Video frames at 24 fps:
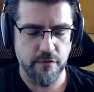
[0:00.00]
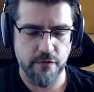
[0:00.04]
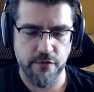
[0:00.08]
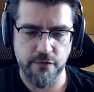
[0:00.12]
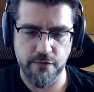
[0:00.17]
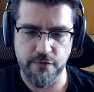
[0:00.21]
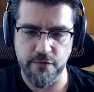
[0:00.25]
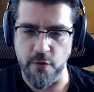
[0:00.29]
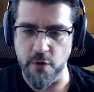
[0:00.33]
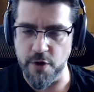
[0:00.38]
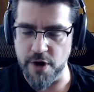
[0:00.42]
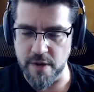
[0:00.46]

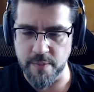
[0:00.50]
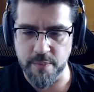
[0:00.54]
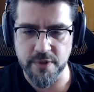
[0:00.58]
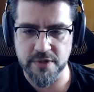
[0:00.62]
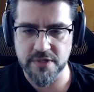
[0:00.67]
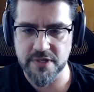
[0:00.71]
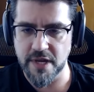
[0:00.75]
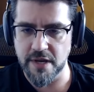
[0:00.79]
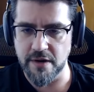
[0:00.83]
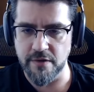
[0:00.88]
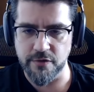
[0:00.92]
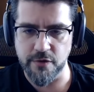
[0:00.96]

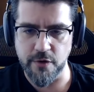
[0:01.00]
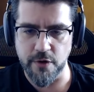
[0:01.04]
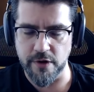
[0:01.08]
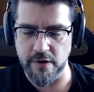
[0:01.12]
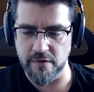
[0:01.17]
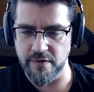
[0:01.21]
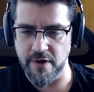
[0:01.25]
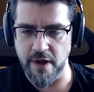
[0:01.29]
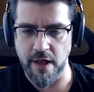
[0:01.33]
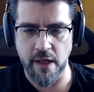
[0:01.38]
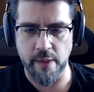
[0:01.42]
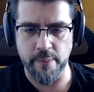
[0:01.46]
40% of core
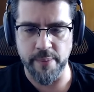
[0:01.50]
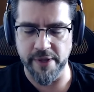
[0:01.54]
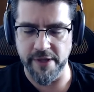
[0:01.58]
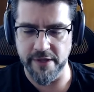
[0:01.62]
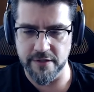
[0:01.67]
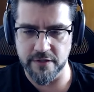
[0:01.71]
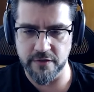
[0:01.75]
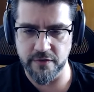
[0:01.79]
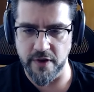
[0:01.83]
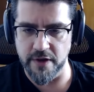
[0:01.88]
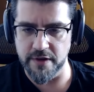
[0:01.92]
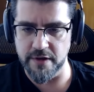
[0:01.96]
development
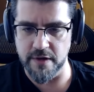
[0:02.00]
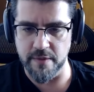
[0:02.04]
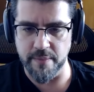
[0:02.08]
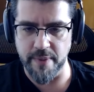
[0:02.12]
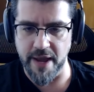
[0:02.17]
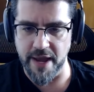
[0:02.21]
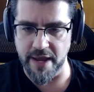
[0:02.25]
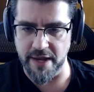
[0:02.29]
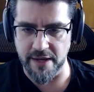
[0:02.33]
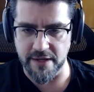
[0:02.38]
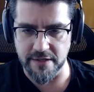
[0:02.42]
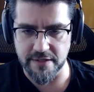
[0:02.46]
is funded
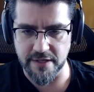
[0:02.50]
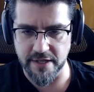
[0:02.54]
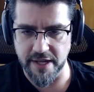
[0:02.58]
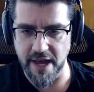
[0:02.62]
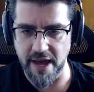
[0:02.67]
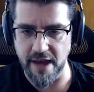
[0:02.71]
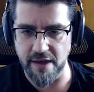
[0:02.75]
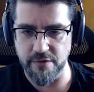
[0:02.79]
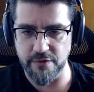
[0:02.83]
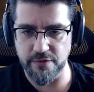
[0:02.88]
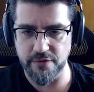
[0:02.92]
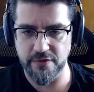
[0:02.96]
by an
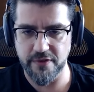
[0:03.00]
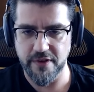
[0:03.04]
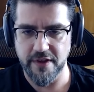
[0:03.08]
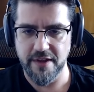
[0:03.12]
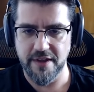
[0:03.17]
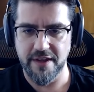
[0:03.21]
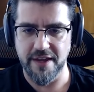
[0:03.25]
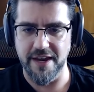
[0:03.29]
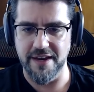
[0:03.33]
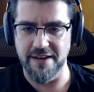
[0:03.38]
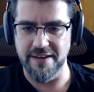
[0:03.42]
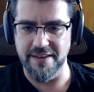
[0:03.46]
ETF,
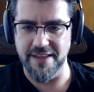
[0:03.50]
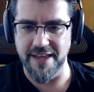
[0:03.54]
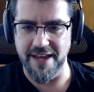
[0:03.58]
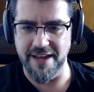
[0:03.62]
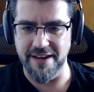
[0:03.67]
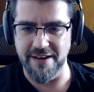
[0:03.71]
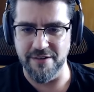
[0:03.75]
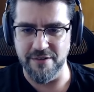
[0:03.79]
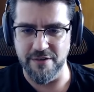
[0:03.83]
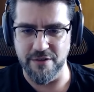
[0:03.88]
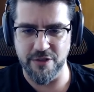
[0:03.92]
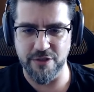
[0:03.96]
and
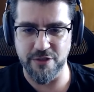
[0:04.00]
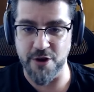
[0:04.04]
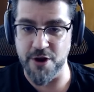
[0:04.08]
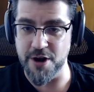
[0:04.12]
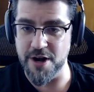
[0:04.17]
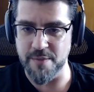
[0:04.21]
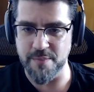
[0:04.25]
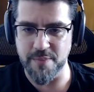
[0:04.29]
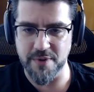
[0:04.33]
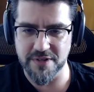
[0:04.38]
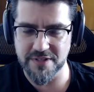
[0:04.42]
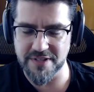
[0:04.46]
then
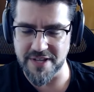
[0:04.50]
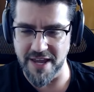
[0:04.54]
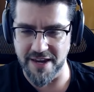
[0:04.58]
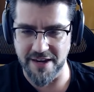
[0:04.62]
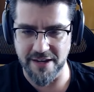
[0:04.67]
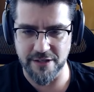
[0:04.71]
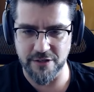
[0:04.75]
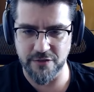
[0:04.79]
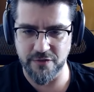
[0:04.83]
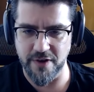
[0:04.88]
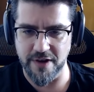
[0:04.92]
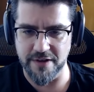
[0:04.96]

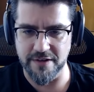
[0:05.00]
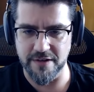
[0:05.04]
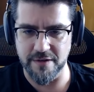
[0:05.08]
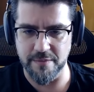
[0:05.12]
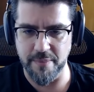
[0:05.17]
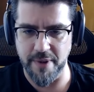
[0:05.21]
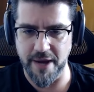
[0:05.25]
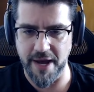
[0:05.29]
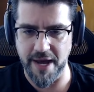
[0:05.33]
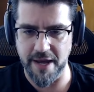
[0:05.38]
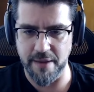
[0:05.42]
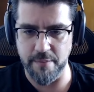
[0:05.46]
30% is
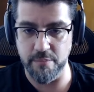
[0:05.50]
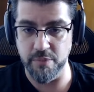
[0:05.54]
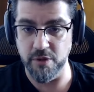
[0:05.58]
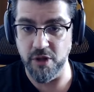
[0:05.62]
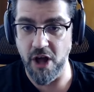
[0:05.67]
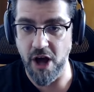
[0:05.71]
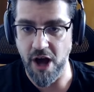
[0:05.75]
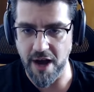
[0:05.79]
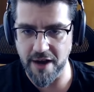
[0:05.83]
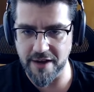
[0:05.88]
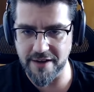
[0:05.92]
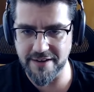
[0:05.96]
funded by
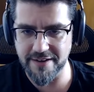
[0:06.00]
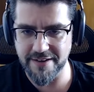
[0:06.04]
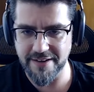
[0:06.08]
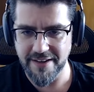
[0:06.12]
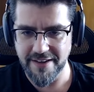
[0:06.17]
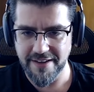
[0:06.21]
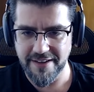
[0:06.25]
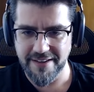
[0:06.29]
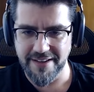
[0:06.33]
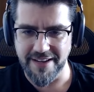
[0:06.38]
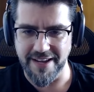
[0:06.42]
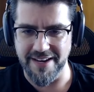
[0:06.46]
Block,
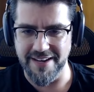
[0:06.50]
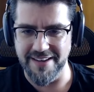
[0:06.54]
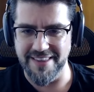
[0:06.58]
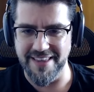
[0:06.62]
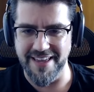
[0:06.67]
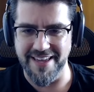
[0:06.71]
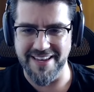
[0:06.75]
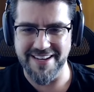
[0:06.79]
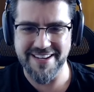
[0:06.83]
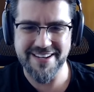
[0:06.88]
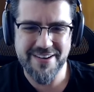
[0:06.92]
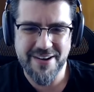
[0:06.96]
and
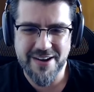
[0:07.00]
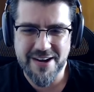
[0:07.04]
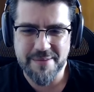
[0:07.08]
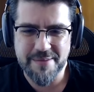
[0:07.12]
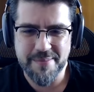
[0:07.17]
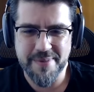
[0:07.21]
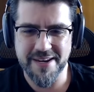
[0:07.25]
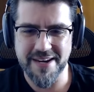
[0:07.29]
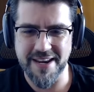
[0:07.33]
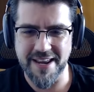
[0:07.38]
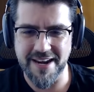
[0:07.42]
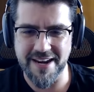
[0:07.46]
then you know what I
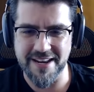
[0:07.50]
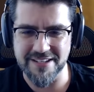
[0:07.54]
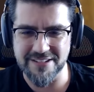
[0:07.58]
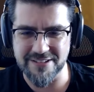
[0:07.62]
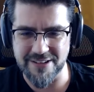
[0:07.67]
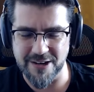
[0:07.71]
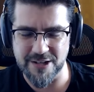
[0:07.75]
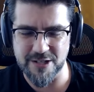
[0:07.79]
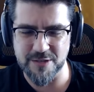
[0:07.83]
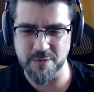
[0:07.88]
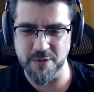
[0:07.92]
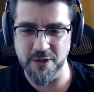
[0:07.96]
mean. And it
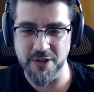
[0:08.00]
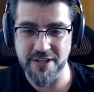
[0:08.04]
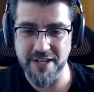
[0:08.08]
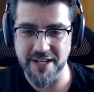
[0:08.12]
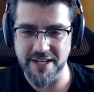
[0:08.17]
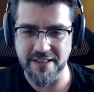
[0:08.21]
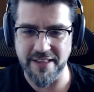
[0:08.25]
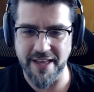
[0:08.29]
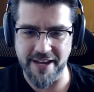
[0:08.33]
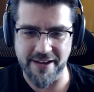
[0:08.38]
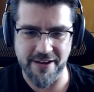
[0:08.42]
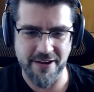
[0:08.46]
starts
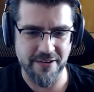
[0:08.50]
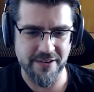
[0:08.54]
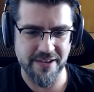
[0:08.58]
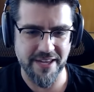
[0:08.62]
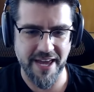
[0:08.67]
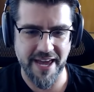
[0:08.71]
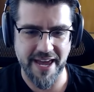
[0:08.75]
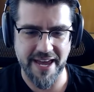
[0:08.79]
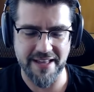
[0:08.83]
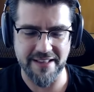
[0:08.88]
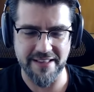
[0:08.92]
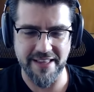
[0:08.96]
looking like
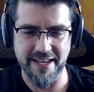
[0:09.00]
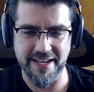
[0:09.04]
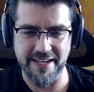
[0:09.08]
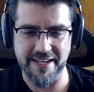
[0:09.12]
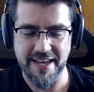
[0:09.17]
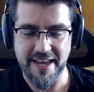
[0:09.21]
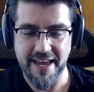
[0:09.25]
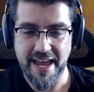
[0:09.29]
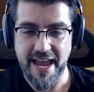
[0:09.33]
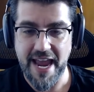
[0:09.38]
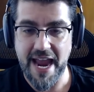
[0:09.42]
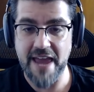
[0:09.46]
okay, like,
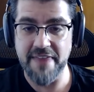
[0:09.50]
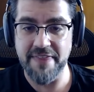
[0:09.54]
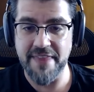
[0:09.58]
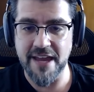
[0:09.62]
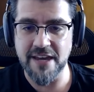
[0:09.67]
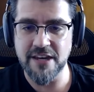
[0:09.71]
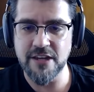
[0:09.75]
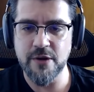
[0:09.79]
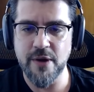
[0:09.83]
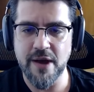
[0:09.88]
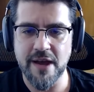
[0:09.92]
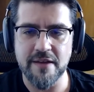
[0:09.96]
and
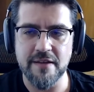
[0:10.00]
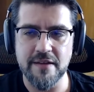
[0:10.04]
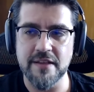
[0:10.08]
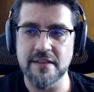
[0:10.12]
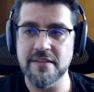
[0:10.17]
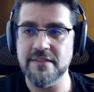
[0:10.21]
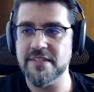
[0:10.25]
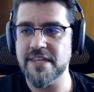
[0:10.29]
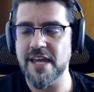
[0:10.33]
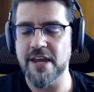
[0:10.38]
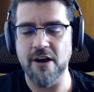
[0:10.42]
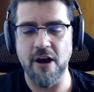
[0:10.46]
then you have
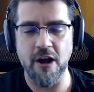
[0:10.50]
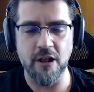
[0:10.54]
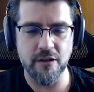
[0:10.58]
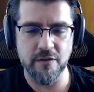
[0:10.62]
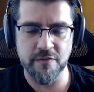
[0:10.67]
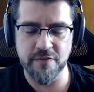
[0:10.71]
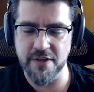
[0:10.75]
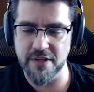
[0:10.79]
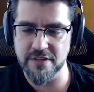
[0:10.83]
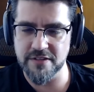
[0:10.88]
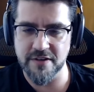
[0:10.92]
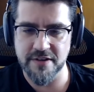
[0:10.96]
and say all of
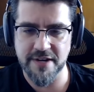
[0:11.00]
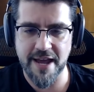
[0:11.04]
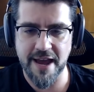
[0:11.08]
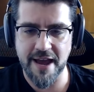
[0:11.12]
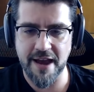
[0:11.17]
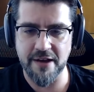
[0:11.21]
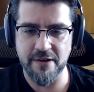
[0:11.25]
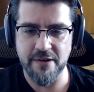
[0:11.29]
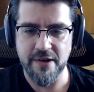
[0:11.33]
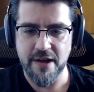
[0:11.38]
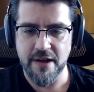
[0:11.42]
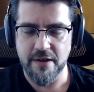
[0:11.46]
these are
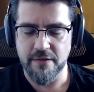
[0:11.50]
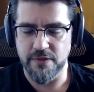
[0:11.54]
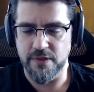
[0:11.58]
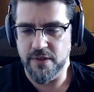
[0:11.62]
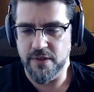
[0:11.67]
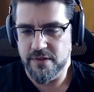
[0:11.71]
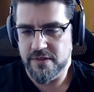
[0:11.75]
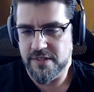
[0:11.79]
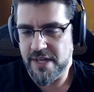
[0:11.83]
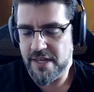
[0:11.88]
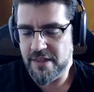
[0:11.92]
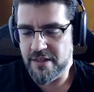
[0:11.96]
now
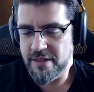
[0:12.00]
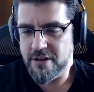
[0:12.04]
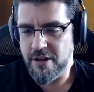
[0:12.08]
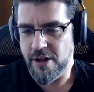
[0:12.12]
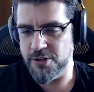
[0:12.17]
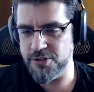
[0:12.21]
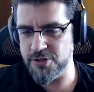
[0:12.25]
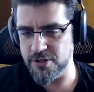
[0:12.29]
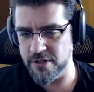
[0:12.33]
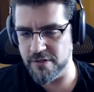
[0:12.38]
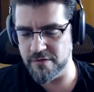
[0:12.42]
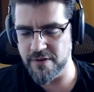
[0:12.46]
say the
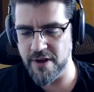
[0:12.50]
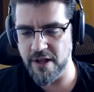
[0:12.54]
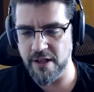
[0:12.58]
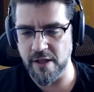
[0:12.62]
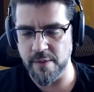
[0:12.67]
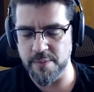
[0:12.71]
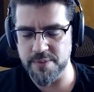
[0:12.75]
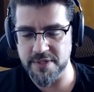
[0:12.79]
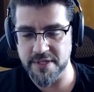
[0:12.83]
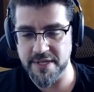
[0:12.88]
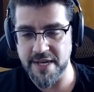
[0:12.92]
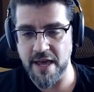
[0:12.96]
culture
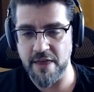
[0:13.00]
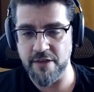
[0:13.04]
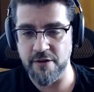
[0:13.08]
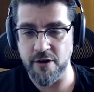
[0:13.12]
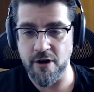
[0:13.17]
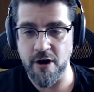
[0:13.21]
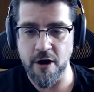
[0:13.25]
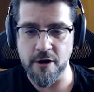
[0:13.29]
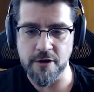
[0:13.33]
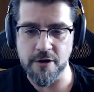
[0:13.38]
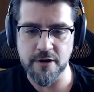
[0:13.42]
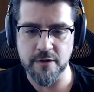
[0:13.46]
develops, and now
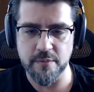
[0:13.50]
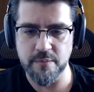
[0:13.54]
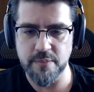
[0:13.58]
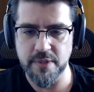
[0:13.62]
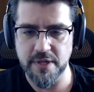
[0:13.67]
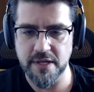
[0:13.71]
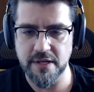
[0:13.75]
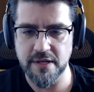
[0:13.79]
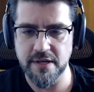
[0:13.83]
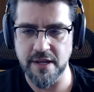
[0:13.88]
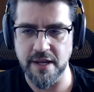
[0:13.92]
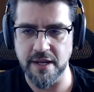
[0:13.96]
they're all
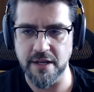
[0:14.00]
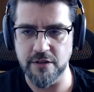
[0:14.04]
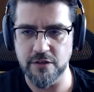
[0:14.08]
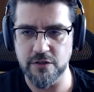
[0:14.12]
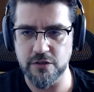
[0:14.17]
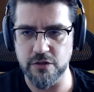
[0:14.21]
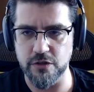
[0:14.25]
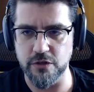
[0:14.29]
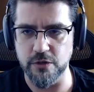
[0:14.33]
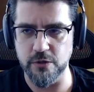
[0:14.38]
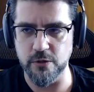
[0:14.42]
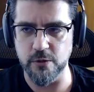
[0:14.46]
competing
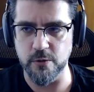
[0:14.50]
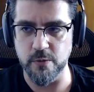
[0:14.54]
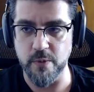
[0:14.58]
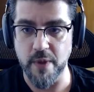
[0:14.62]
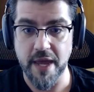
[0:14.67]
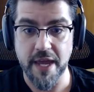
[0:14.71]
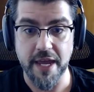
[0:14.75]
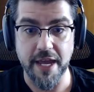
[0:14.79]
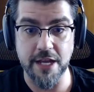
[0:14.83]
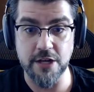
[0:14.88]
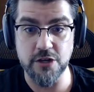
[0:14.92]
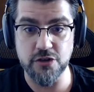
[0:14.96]
to
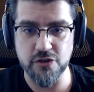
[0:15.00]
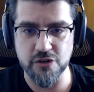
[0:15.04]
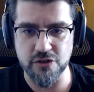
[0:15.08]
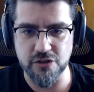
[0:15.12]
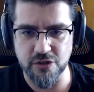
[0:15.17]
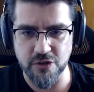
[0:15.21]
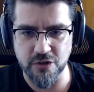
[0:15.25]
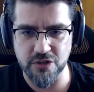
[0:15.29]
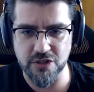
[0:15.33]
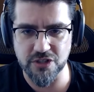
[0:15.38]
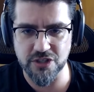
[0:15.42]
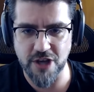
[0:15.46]

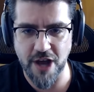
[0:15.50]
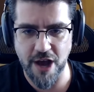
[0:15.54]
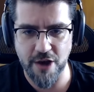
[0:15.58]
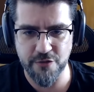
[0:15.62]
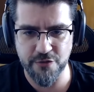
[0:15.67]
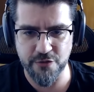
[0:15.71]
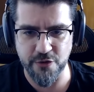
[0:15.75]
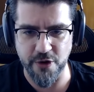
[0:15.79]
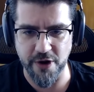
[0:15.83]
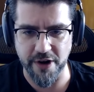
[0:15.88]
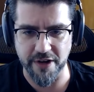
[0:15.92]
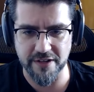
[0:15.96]
introduce
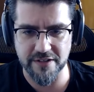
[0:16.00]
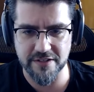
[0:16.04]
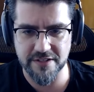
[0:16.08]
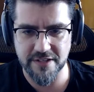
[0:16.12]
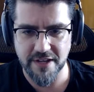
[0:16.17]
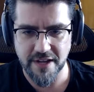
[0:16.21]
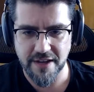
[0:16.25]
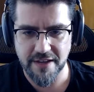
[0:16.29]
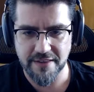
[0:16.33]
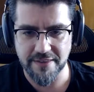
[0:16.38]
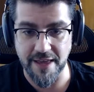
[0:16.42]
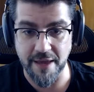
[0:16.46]
soft forks
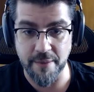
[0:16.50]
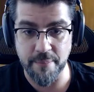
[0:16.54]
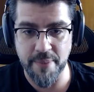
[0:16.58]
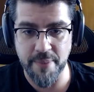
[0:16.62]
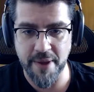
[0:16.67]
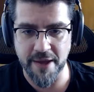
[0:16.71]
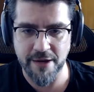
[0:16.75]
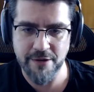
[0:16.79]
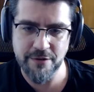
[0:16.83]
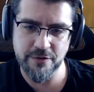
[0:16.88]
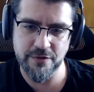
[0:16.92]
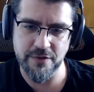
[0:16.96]
that
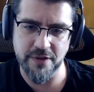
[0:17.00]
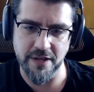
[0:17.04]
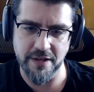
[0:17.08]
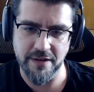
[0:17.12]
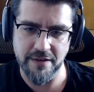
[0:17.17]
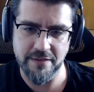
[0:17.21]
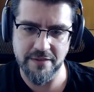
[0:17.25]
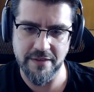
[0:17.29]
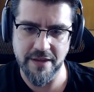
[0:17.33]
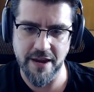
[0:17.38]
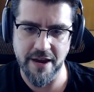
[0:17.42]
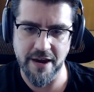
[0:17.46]
benefit
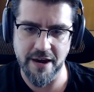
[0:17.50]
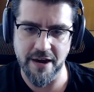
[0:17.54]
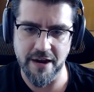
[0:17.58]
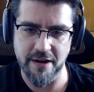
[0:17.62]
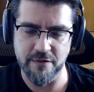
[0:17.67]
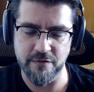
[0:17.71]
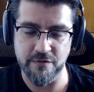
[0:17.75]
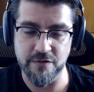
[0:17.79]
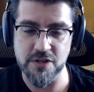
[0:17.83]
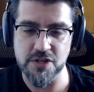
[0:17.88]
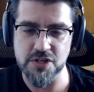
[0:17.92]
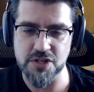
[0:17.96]

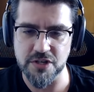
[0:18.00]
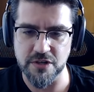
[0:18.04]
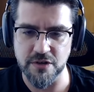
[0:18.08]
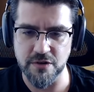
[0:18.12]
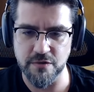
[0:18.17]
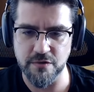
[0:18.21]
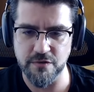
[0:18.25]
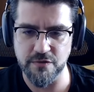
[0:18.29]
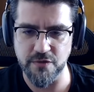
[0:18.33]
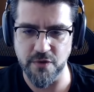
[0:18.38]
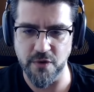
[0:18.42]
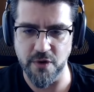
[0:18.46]
their
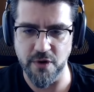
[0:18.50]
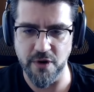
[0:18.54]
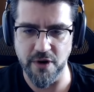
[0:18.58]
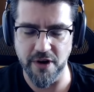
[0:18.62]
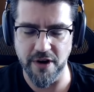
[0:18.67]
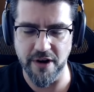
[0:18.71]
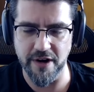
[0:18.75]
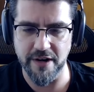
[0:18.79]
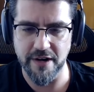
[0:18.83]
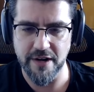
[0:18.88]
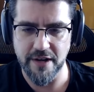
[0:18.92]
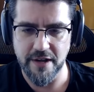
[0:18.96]
vision
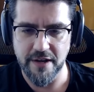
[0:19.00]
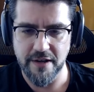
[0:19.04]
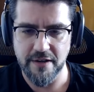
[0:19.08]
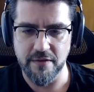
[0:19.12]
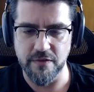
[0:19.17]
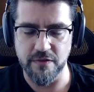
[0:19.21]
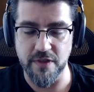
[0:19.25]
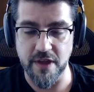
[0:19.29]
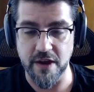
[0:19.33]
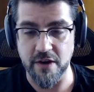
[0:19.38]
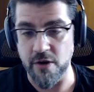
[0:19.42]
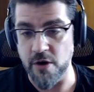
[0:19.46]
for
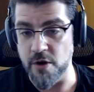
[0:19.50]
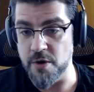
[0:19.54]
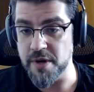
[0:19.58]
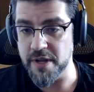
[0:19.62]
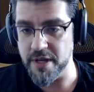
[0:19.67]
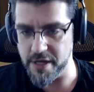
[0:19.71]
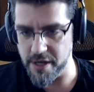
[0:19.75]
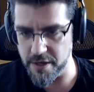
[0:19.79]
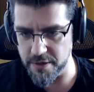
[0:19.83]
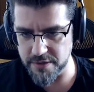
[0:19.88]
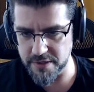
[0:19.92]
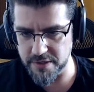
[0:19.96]
their own
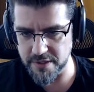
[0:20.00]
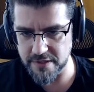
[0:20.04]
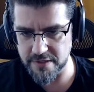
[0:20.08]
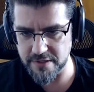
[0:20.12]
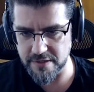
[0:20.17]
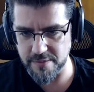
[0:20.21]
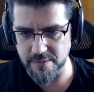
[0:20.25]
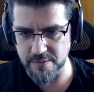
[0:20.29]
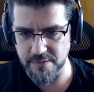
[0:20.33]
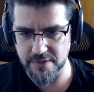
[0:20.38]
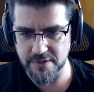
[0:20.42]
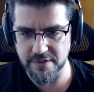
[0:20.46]
ecosystems.